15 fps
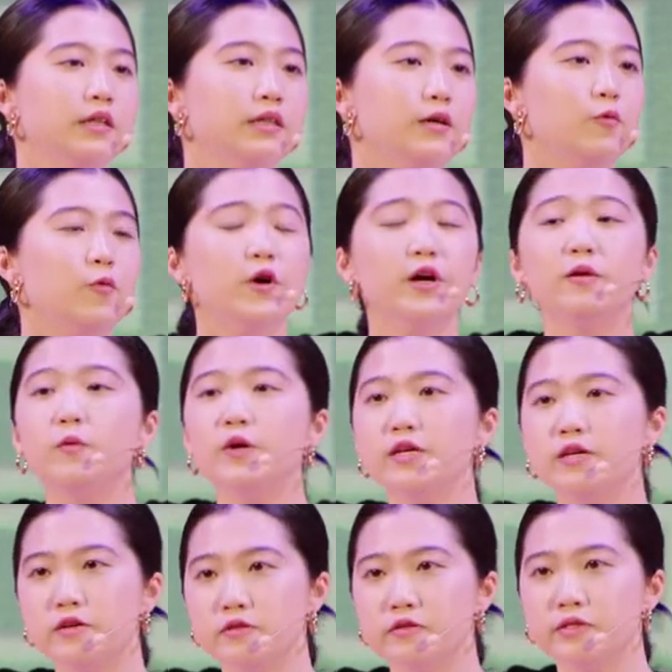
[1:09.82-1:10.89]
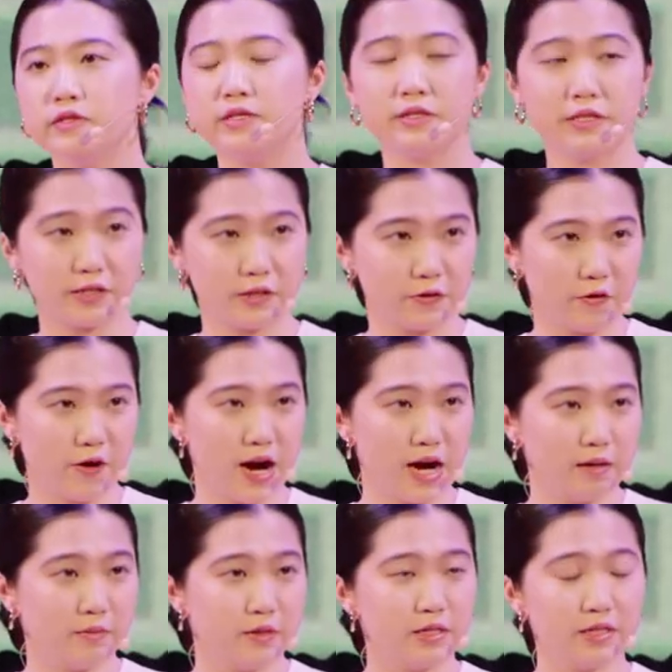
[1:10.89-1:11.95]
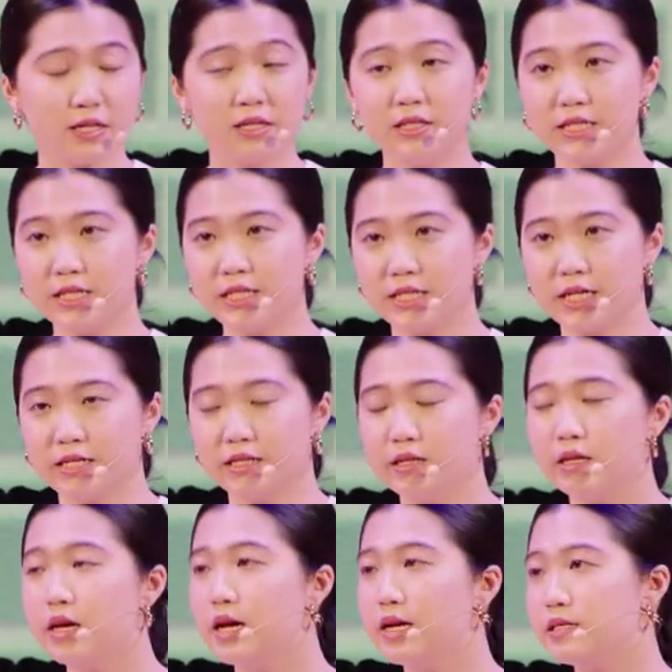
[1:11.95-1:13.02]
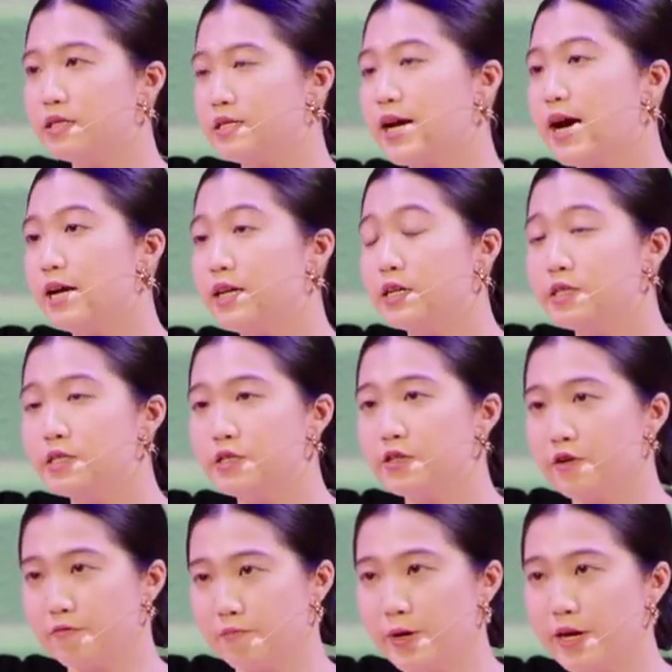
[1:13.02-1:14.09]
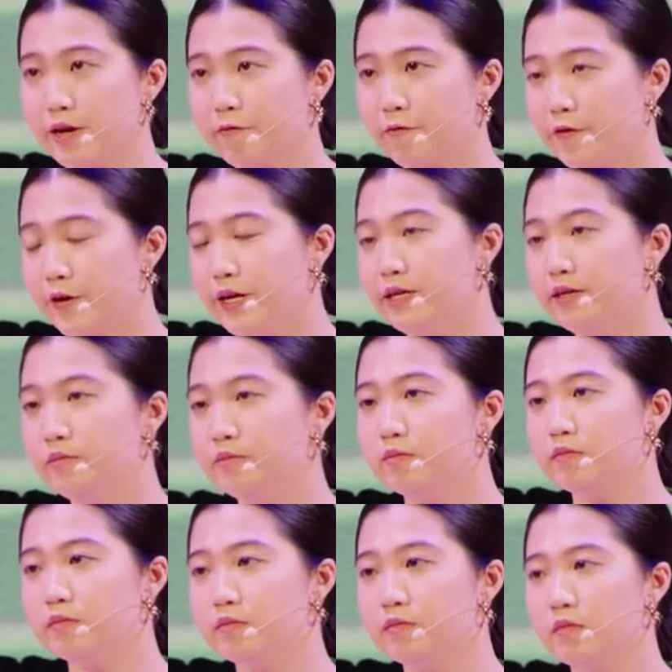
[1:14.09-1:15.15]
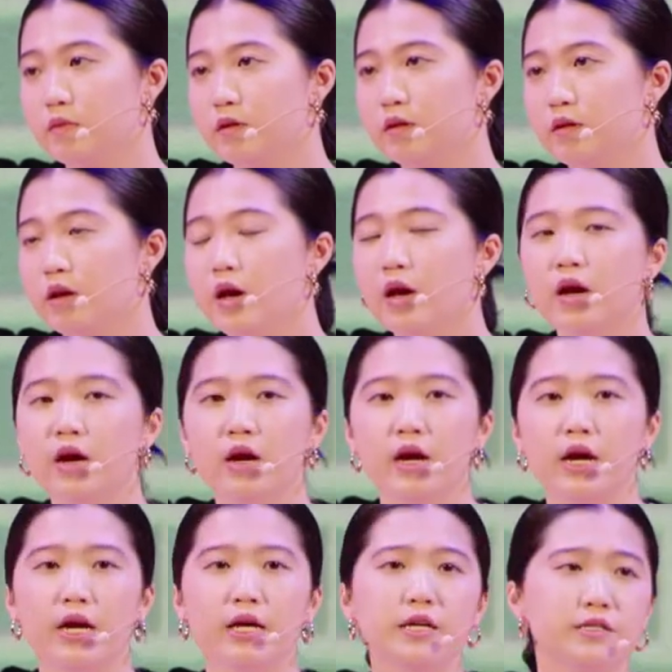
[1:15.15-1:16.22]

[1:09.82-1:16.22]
The word we use to describe the condition and status of being free. It